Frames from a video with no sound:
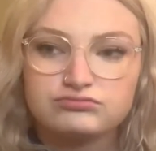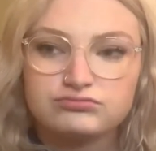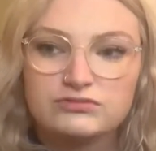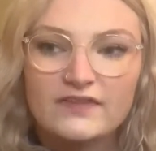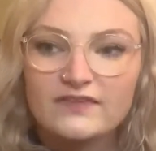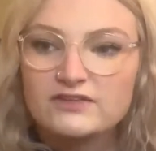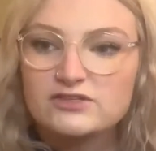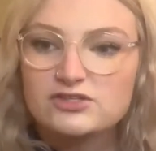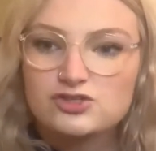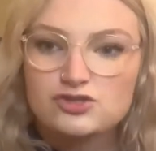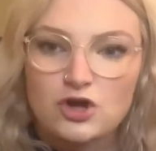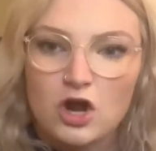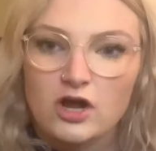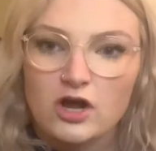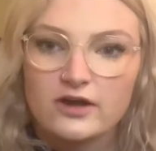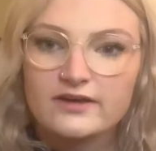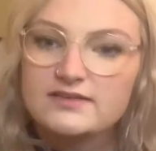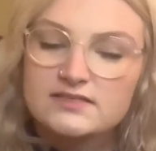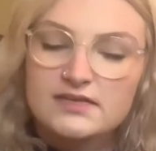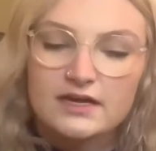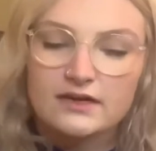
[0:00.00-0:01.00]
not the
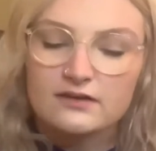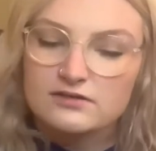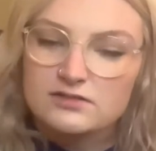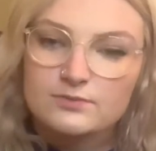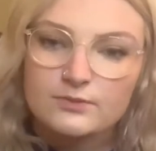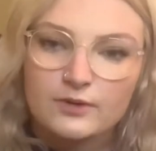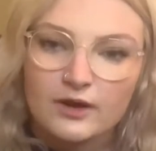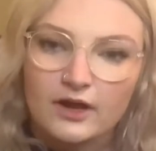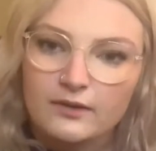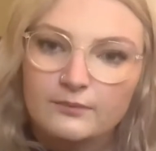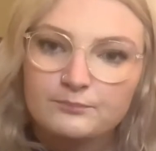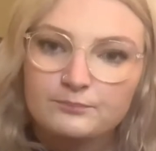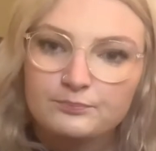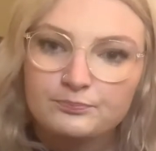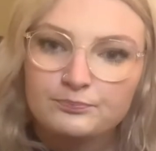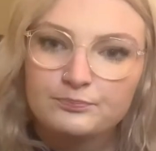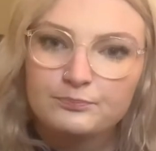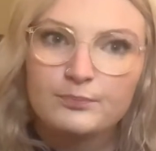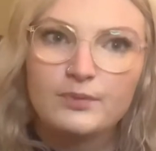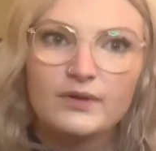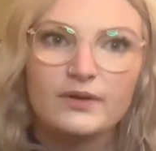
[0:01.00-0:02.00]
strongest hairspray,
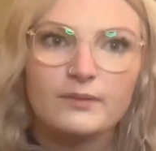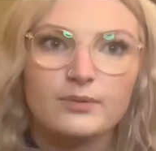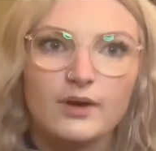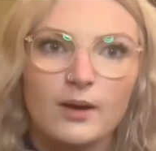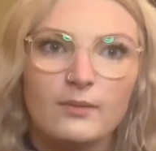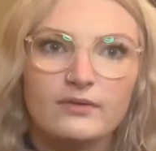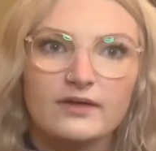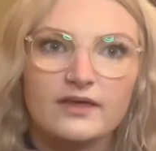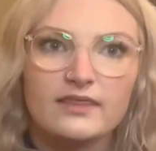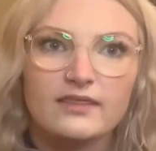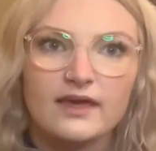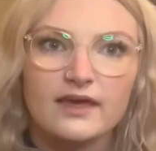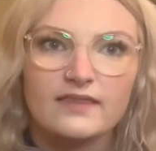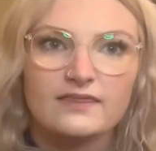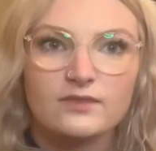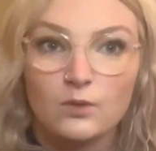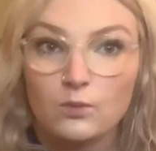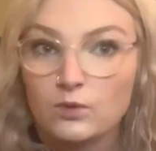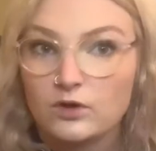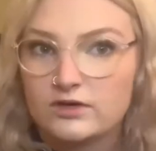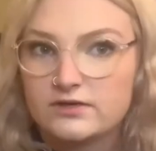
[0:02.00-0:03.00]
but probably like
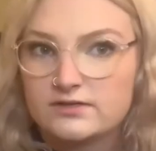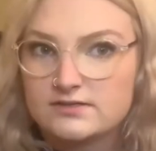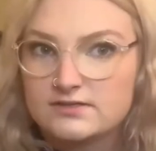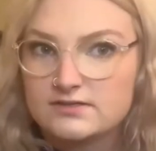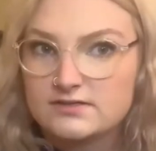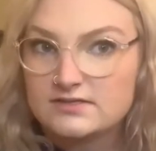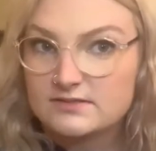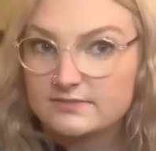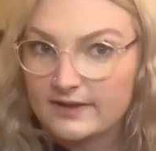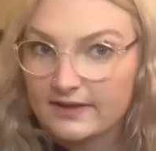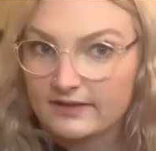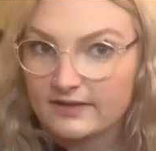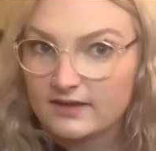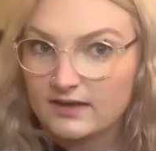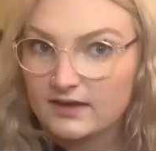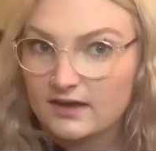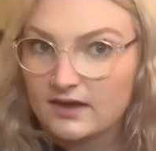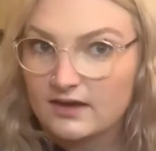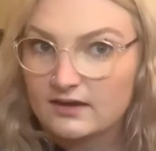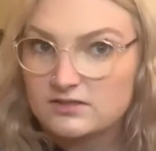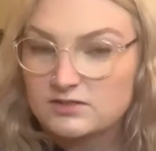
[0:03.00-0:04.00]
the worst
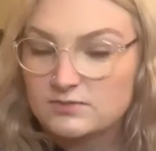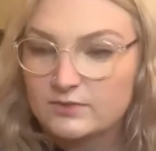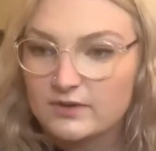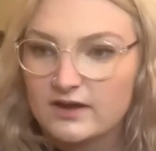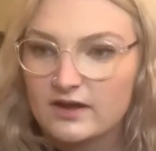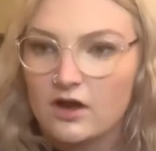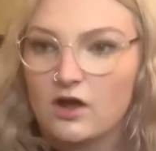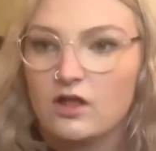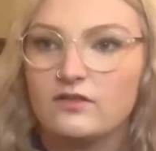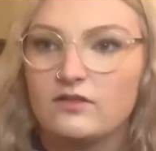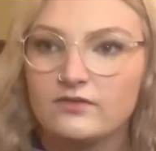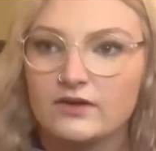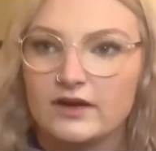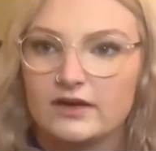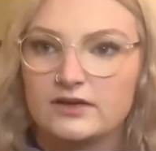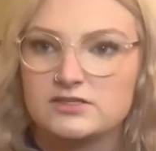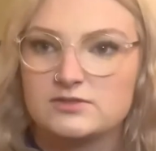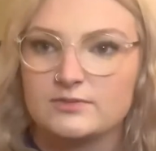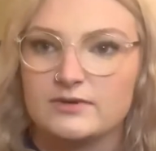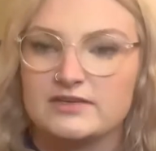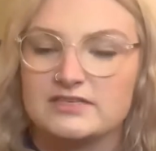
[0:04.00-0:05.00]
smelling hairspray. All of our
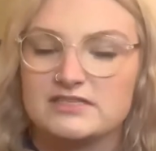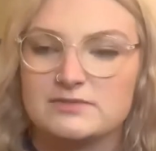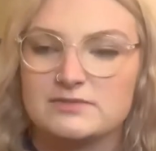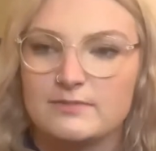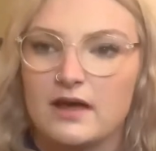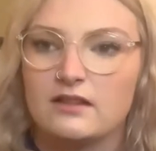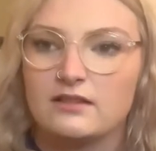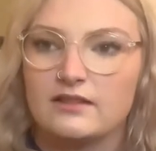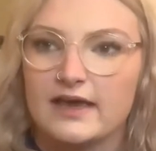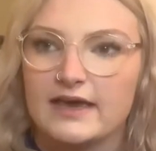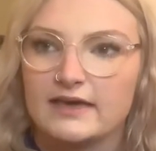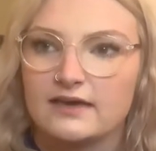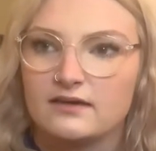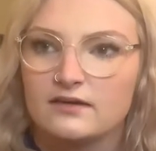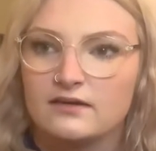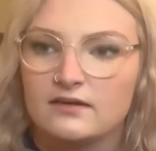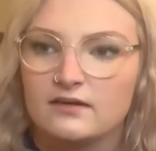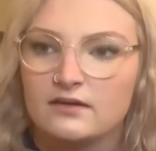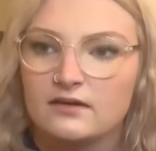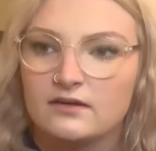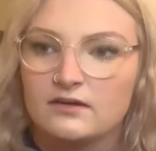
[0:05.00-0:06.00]
hairsprays smell like
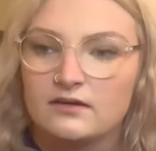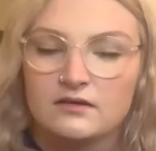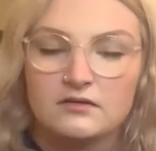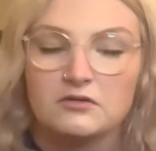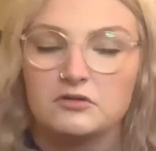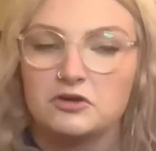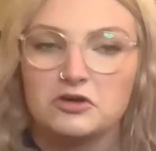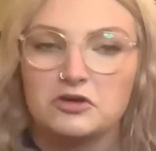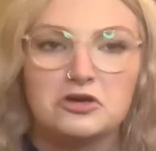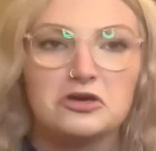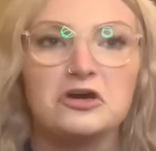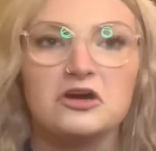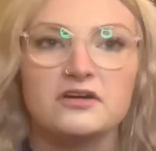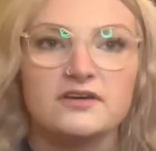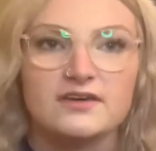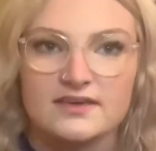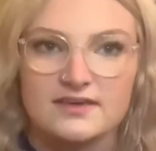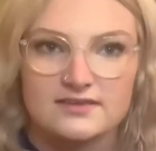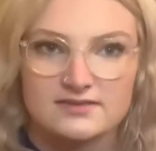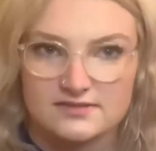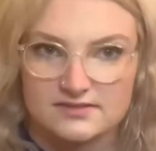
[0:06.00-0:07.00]

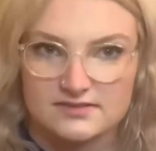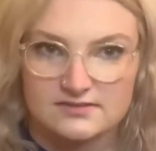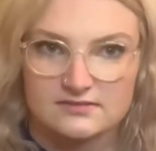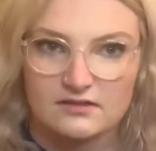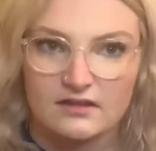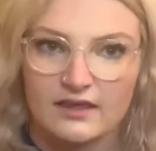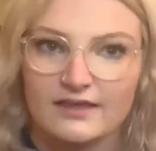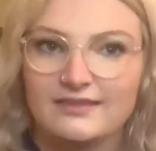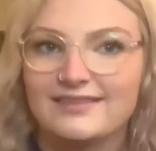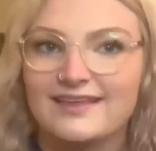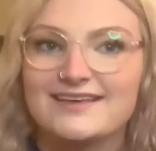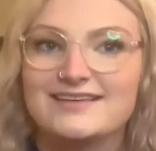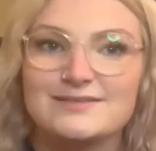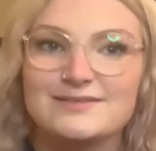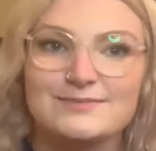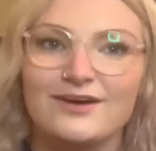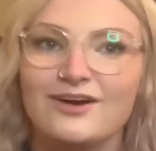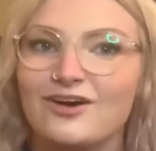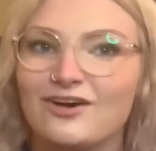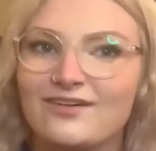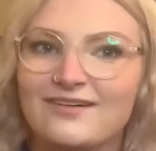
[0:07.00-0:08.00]
cookies. Like they
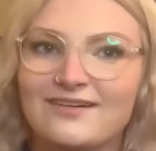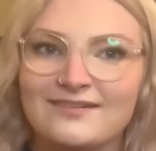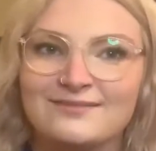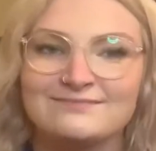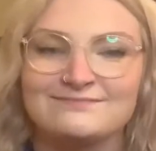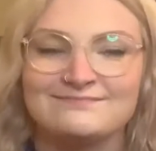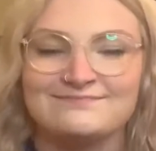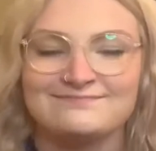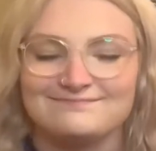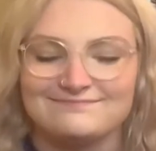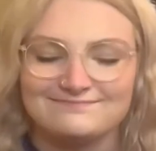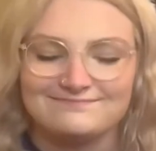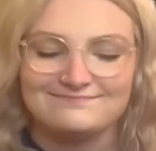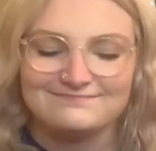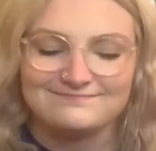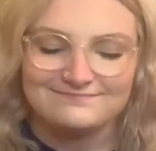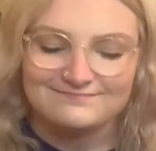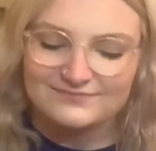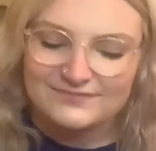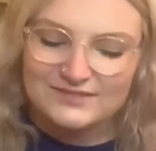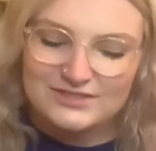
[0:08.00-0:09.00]
smell
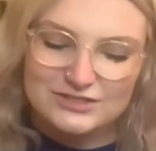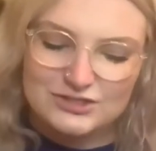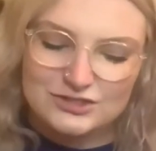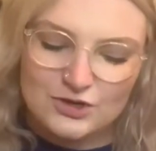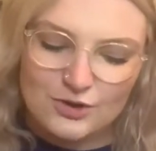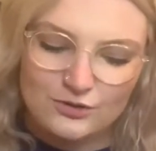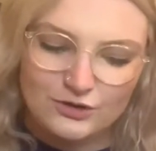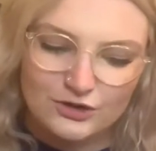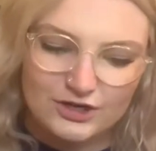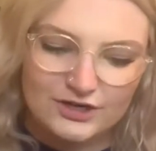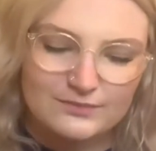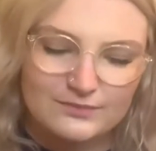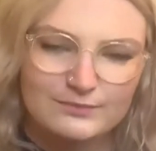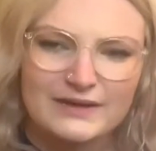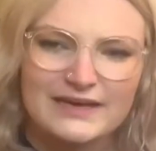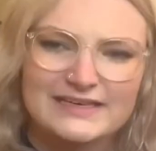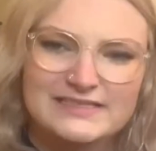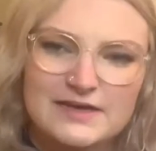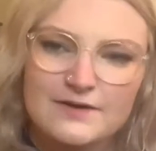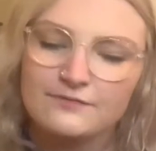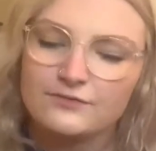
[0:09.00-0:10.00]
Mm, so good,
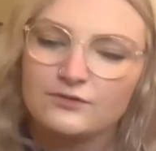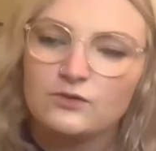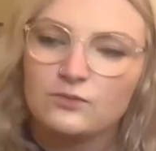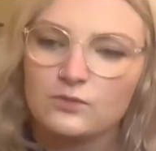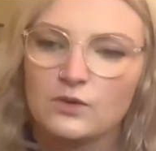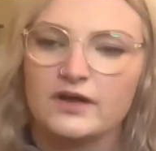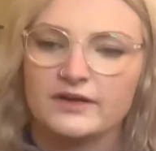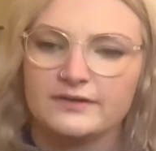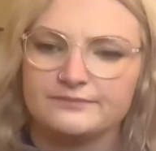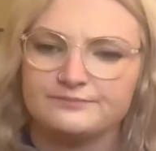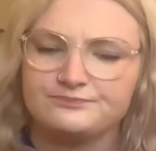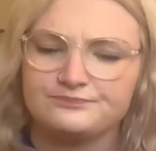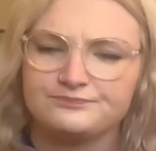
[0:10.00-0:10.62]
except for one.